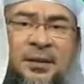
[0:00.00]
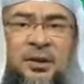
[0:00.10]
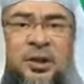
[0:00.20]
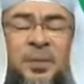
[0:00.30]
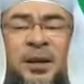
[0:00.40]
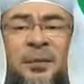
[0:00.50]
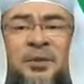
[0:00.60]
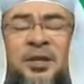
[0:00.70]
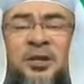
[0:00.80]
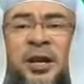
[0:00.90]
then she
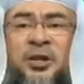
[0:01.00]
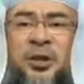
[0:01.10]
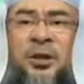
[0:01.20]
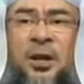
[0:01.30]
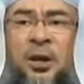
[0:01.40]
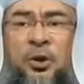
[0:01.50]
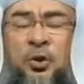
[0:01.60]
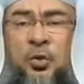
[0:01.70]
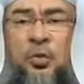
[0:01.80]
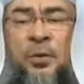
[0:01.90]
becomes a stranger
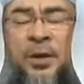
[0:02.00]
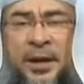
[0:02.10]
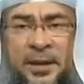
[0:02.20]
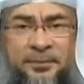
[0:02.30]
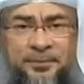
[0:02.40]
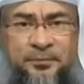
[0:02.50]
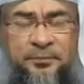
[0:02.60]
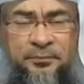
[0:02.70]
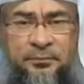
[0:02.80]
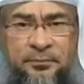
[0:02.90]
to him.